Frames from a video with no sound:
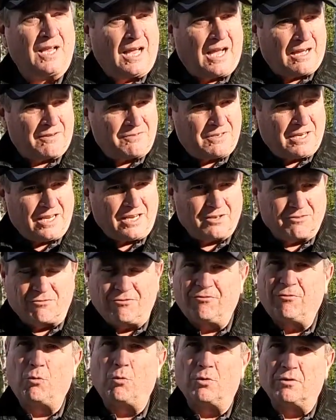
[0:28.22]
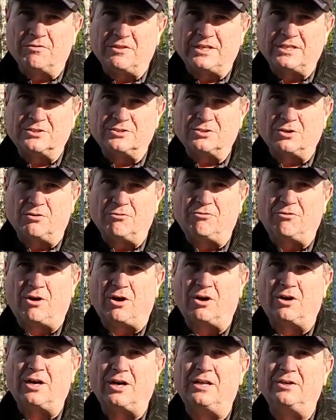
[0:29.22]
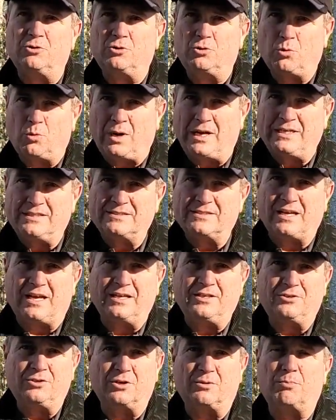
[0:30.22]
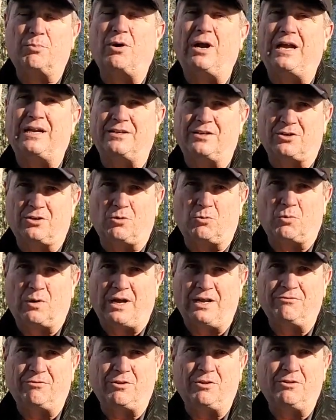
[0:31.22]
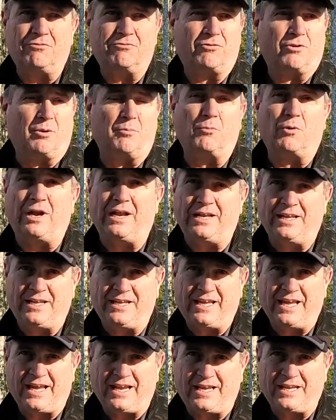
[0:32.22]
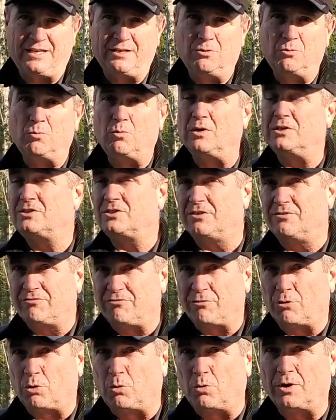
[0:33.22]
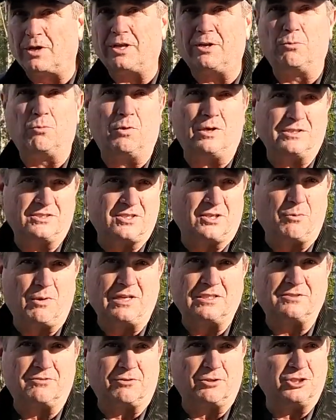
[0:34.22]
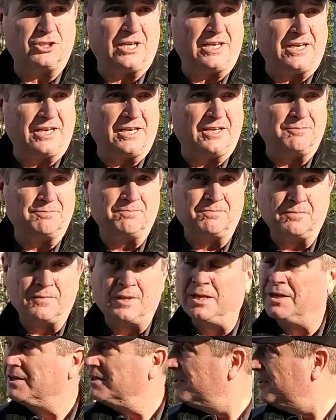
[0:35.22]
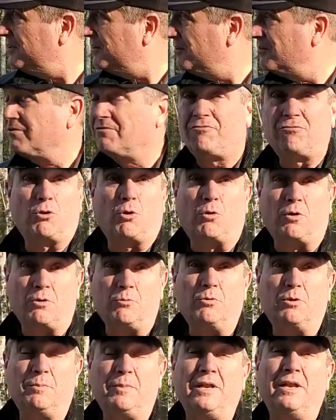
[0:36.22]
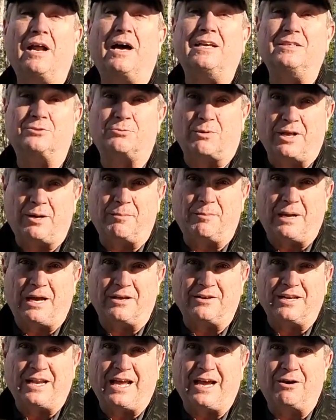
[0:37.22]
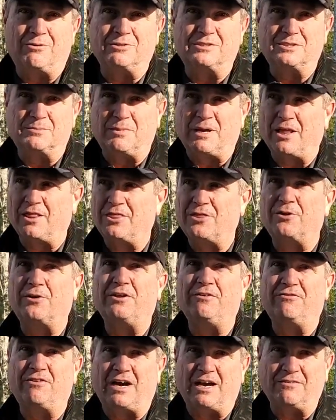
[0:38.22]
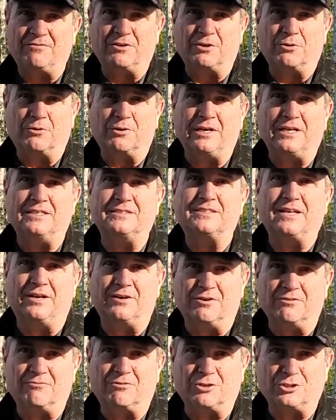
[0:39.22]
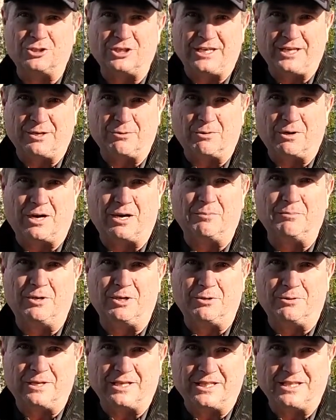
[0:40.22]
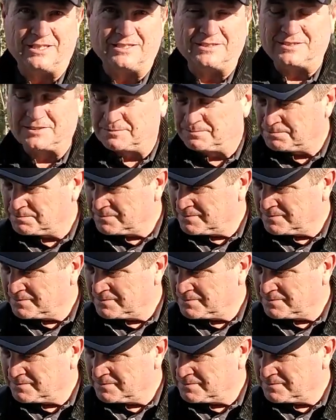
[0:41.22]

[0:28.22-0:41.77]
I've taken four of these so far. Twice I took practical rifle from Randy Cain, once in Florida and once in West Virginia. Florida would be nice right about now. It's about 35 degrees here in Virginia where I'm doing this.